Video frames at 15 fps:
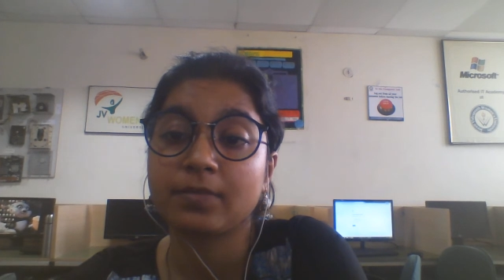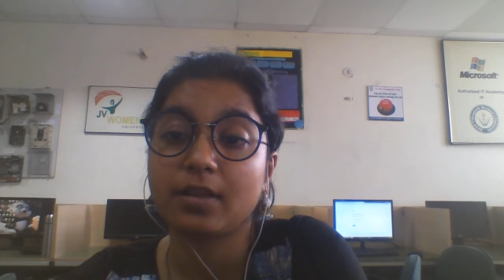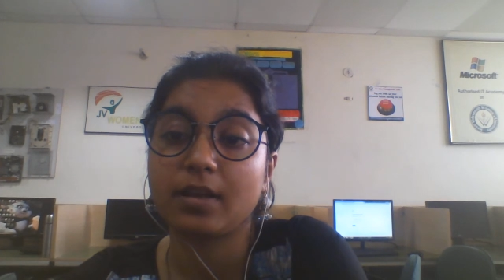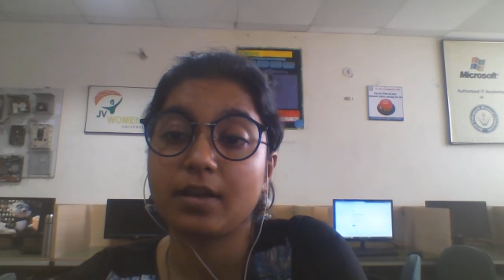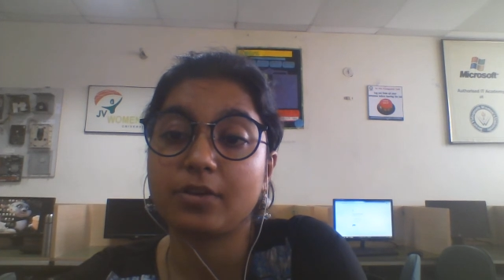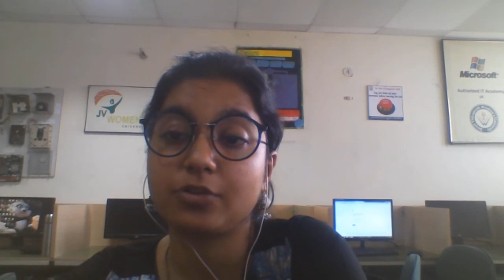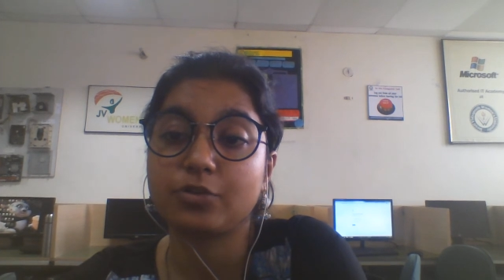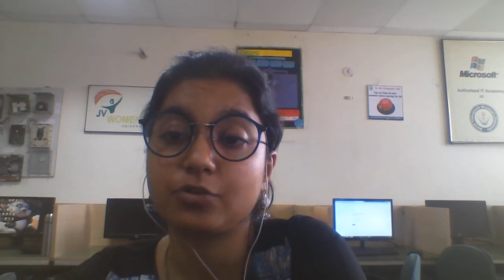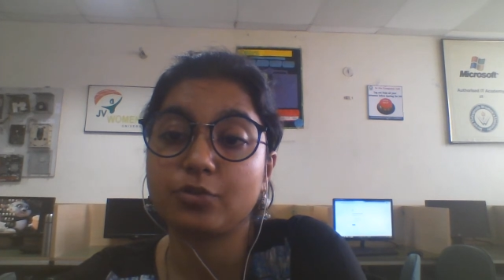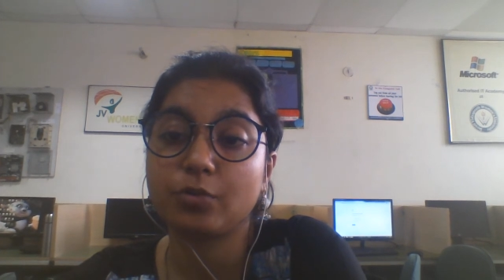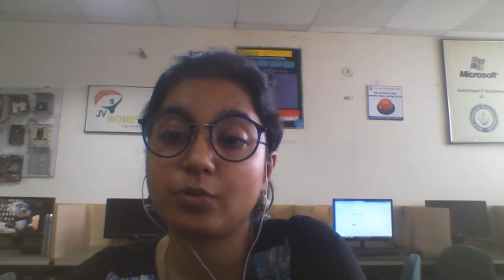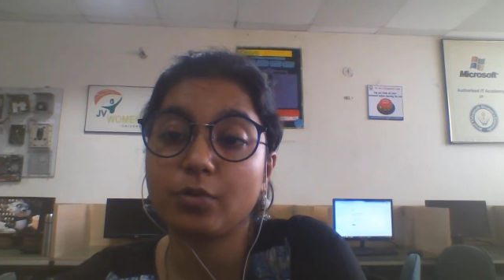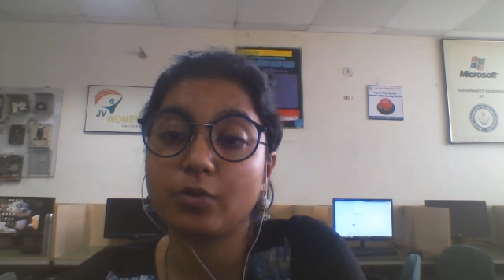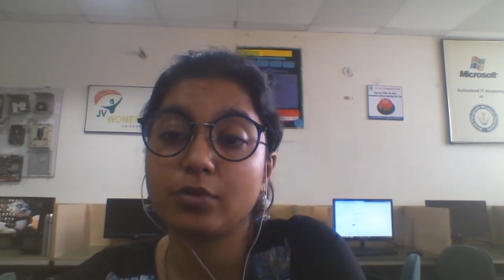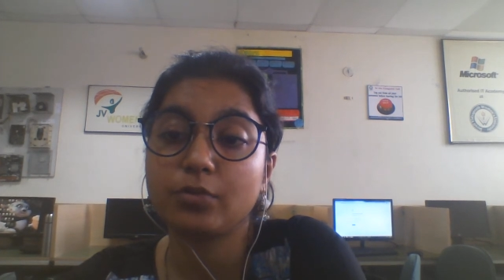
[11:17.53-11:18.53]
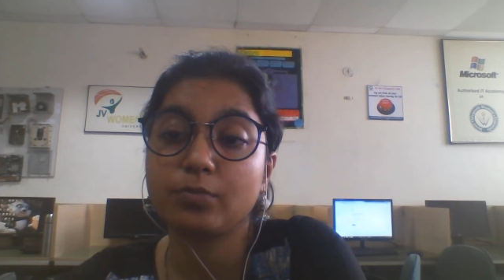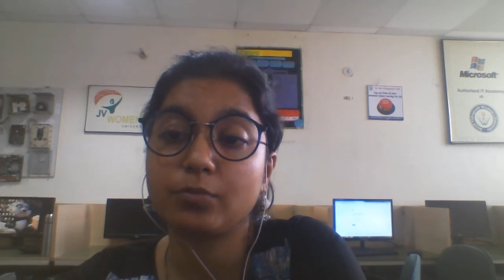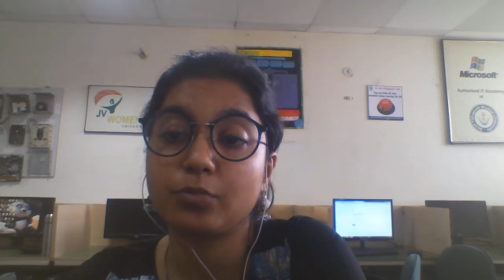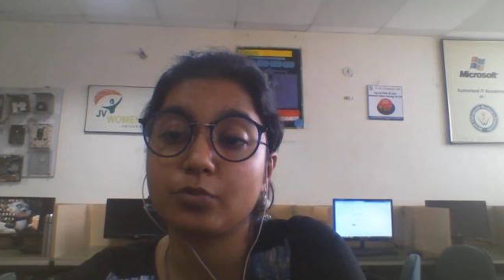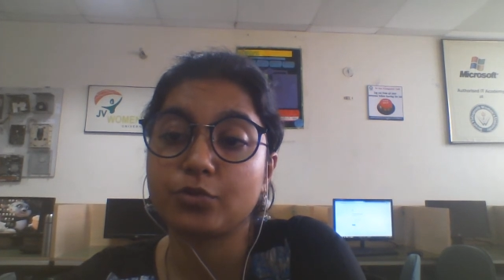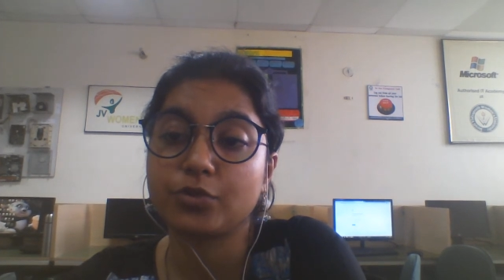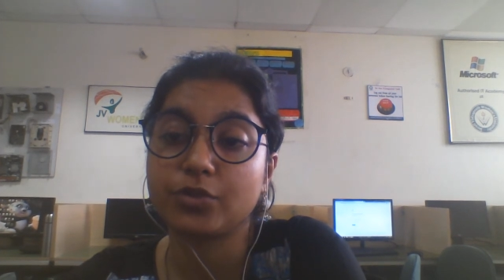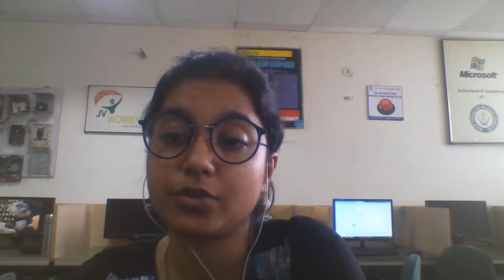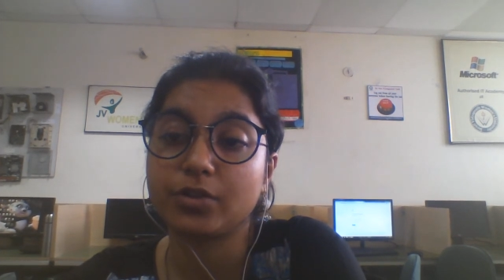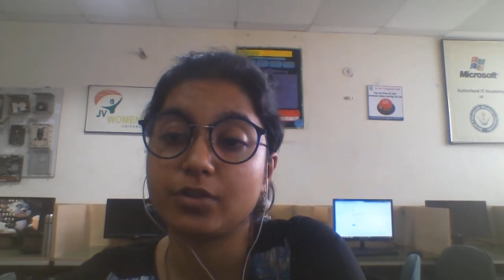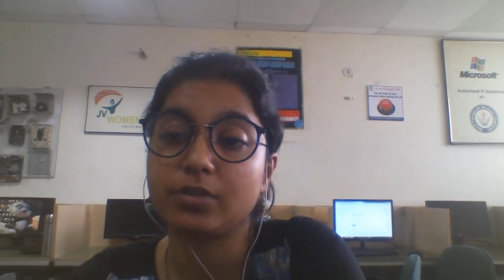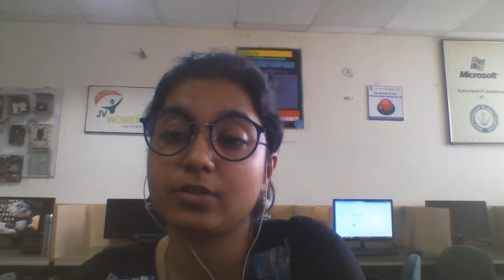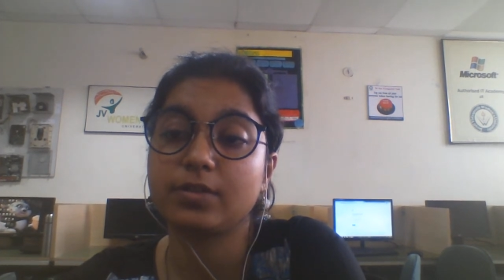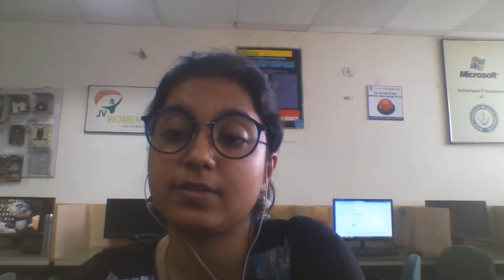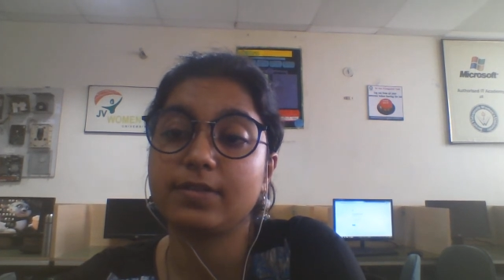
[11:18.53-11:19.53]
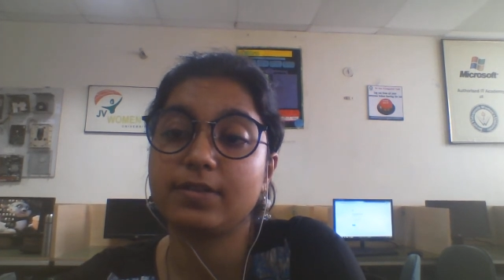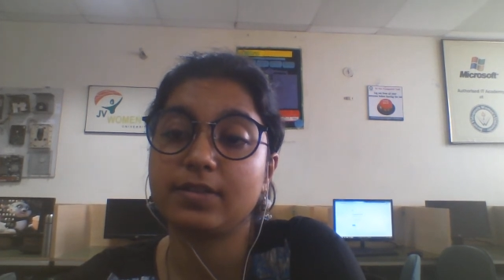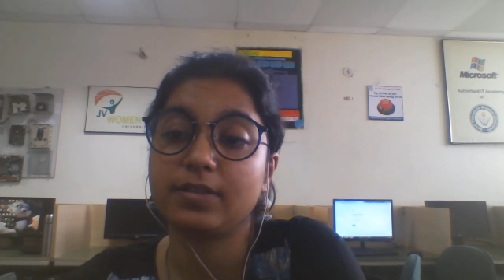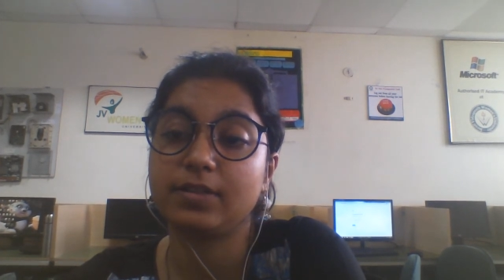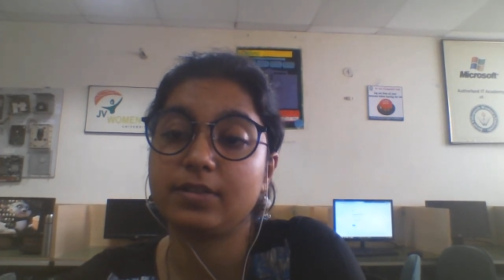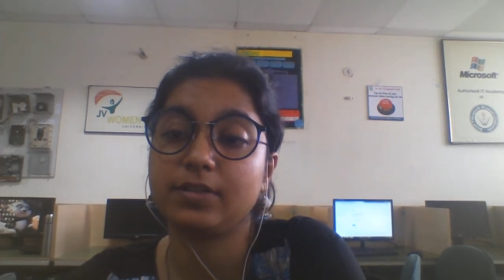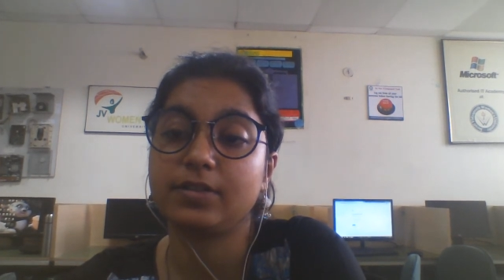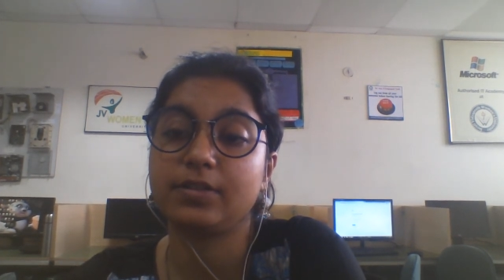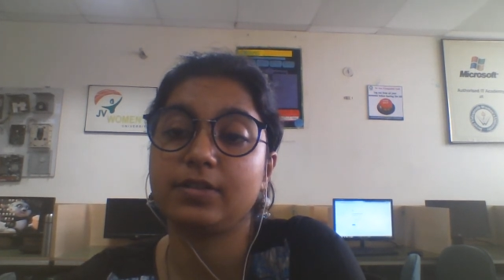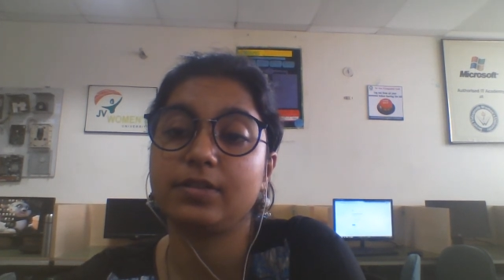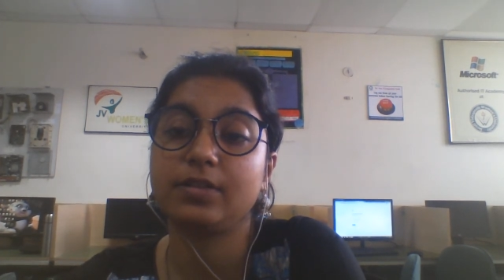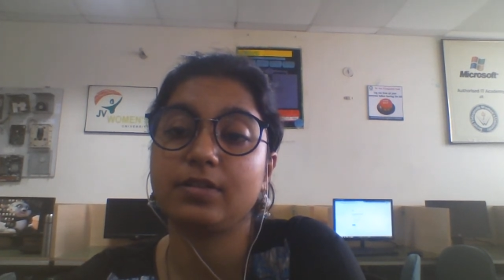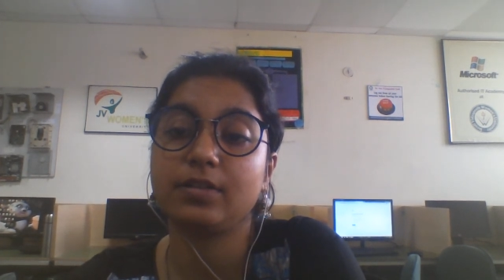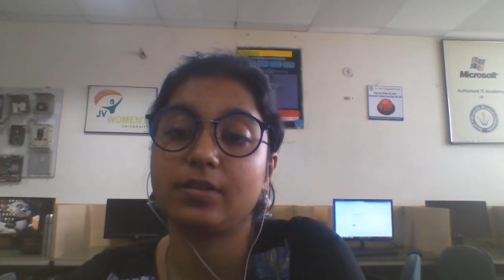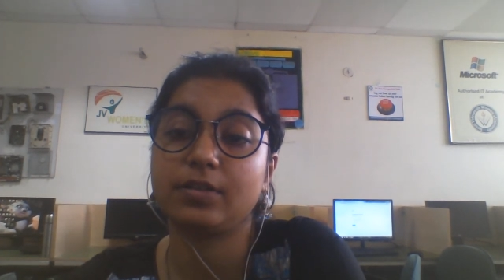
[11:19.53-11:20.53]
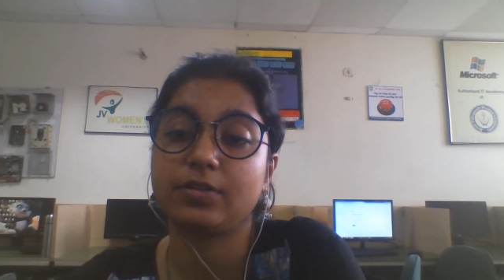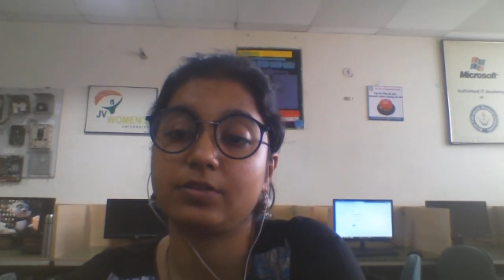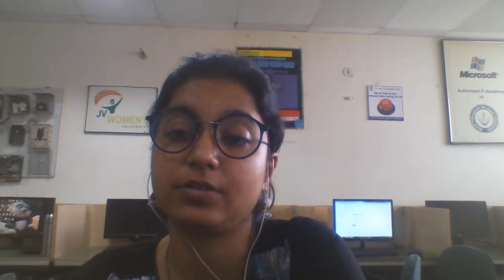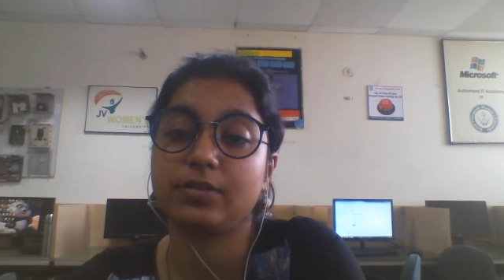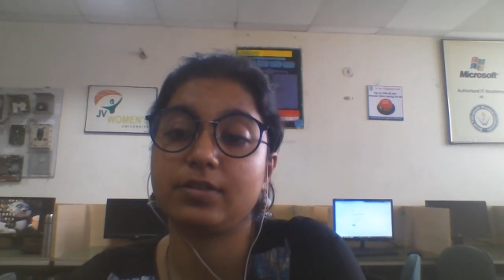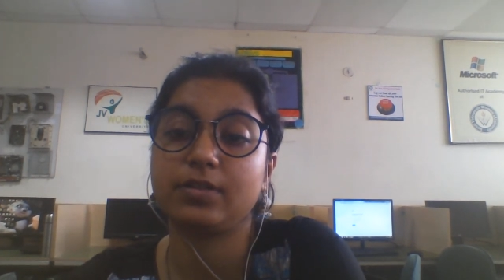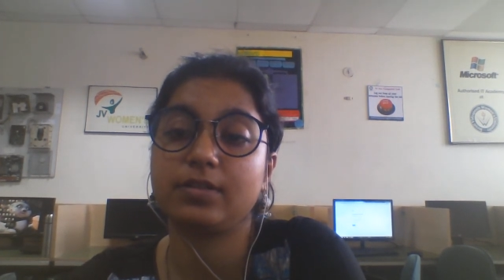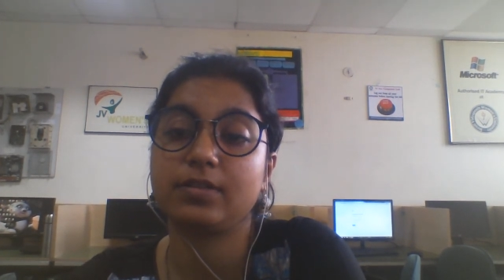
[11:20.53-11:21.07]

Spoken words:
and short posterior ciliary arteries.